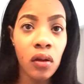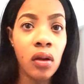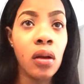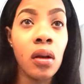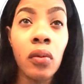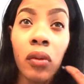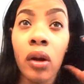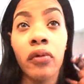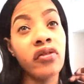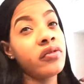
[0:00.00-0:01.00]
And when
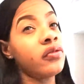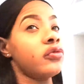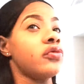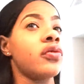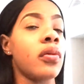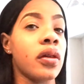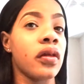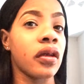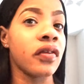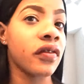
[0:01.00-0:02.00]
I was doing the
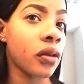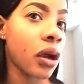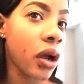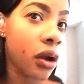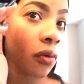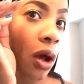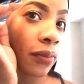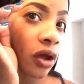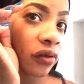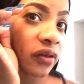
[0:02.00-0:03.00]
concealer, I kind of wiped
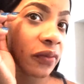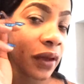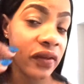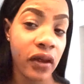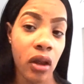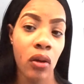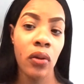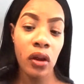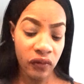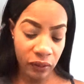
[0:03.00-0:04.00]
out some of my tail.
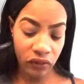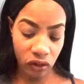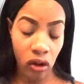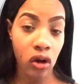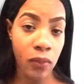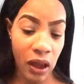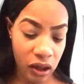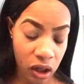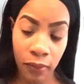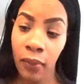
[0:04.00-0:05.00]
So I'm just gonna go back
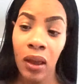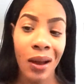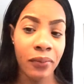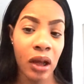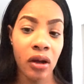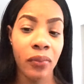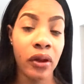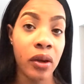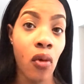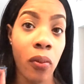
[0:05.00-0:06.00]
in. I'm not gonna put
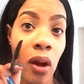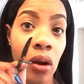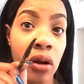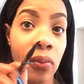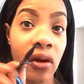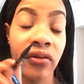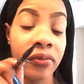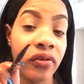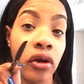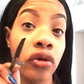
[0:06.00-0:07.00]
any more product on the brush. I'm
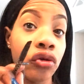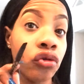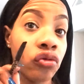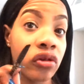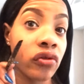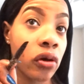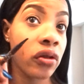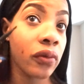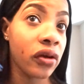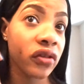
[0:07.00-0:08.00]
just gonna use what's on the
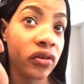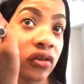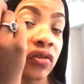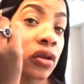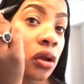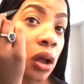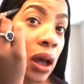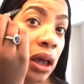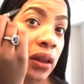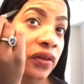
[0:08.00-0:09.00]
brush and just
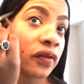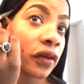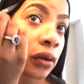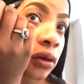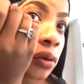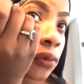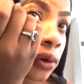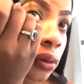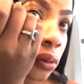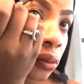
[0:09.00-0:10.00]
highlight the tail a little
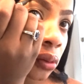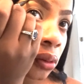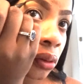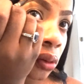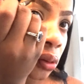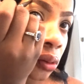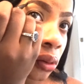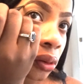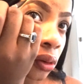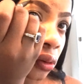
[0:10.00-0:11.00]
more
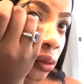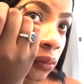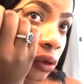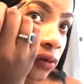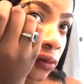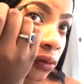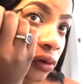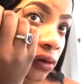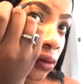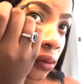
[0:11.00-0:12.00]
to make sure it's
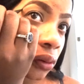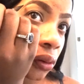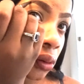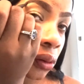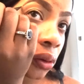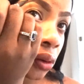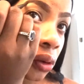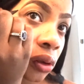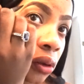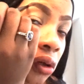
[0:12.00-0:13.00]

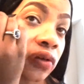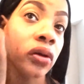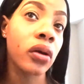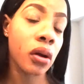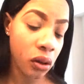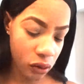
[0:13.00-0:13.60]
nice and dark.